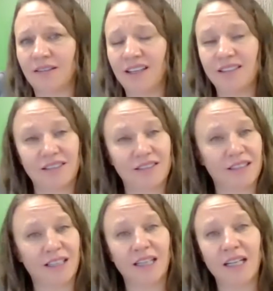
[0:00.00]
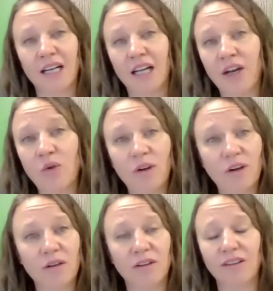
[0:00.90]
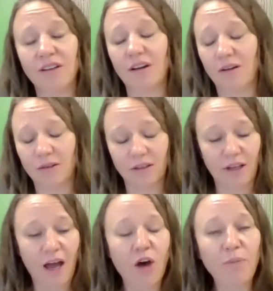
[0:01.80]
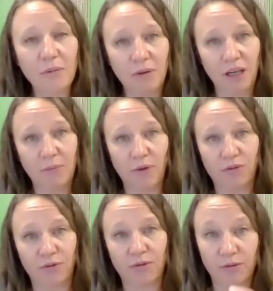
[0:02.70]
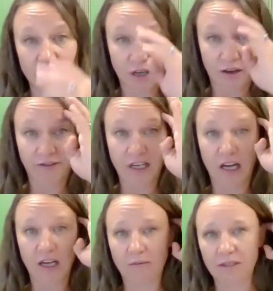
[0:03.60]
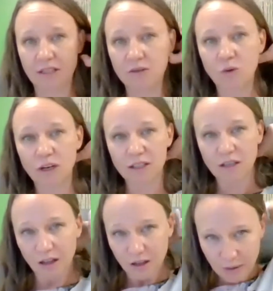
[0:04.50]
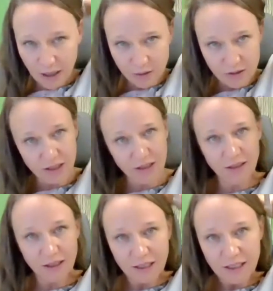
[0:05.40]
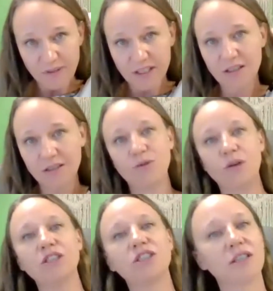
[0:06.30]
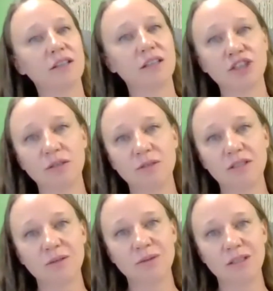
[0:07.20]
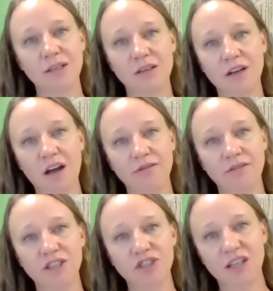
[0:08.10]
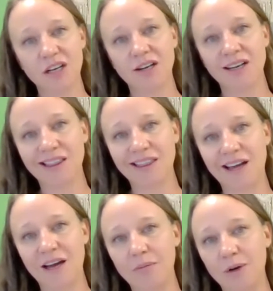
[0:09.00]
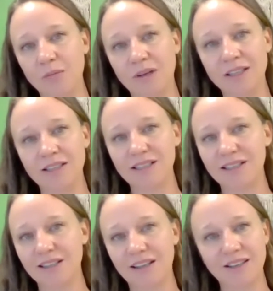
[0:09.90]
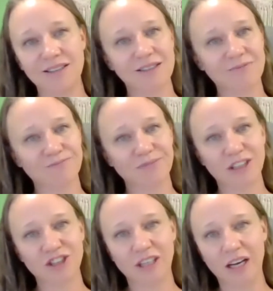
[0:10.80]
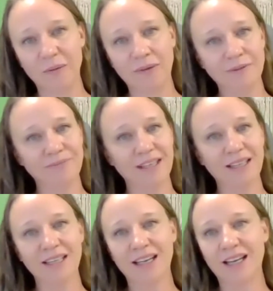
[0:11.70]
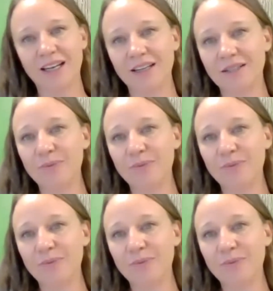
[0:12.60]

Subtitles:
That's, in order to, you know, helping people through those tough times is what it's all about. And it's unfortunate that she was losing her coverage there in that moment. That's a shame. That is.